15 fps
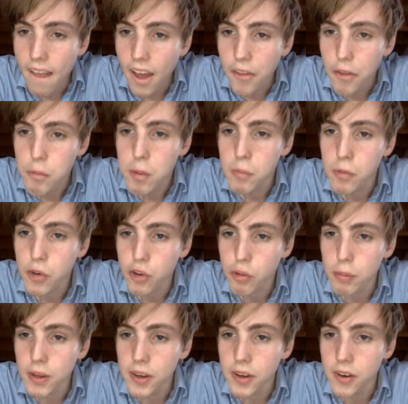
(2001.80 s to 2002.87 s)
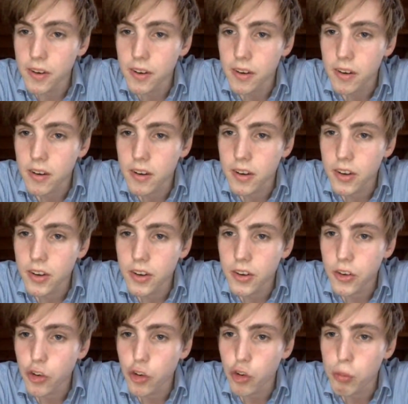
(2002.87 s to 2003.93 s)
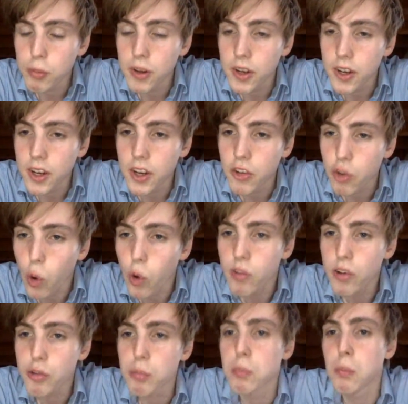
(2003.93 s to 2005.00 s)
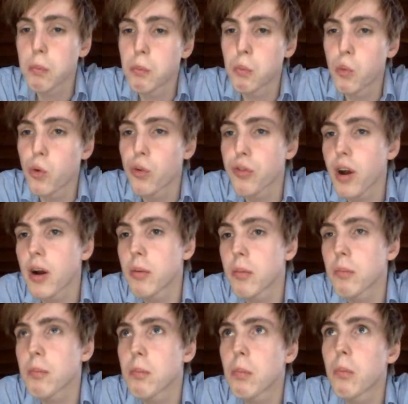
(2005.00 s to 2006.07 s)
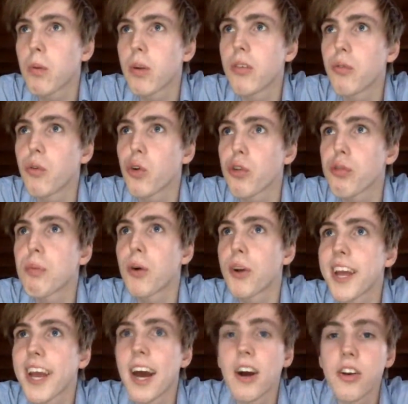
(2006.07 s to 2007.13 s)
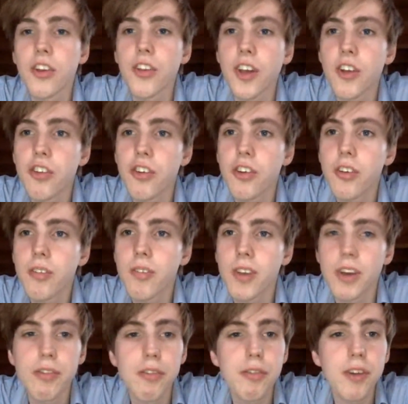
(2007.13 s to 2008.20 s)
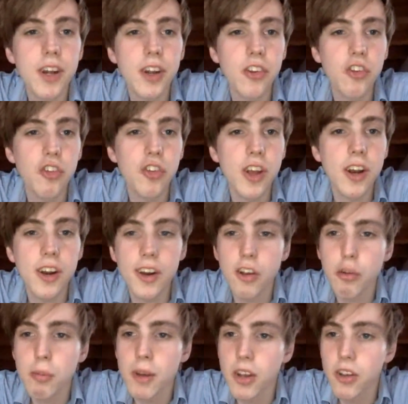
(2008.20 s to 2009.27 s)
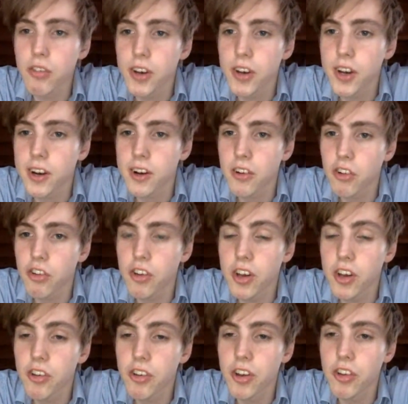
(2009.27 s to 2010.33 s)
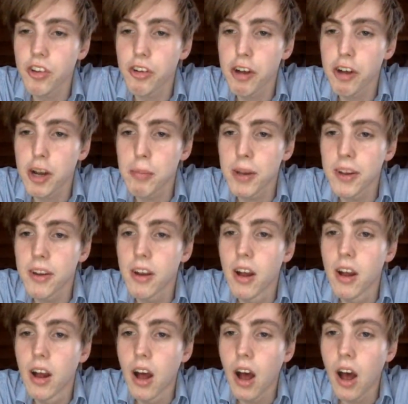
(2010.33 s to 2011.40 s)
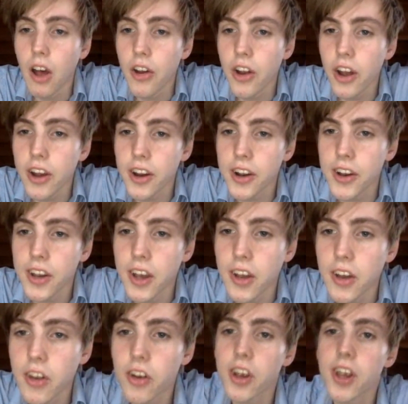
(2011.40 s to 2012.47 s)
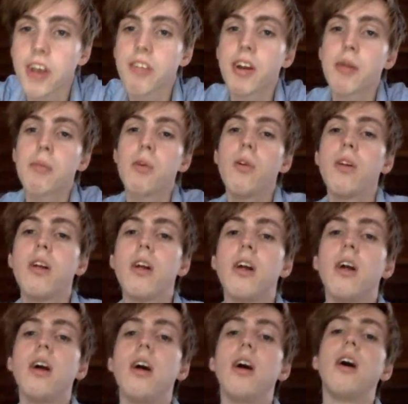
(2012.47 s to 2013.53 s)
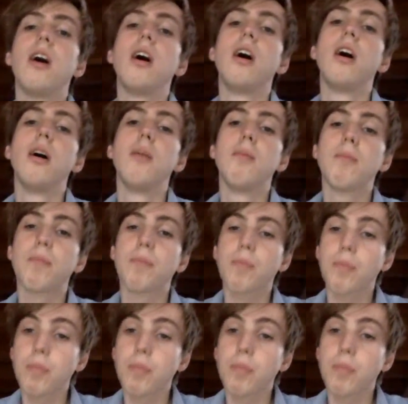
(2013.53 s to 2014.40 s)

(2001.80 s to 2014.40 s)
at the moment you're speaker, you're speaking, it's always worth out worth pointing out the tension, given the fact that it's there and explains why their characterization is incredibly unlikely and uh, incredible. Um,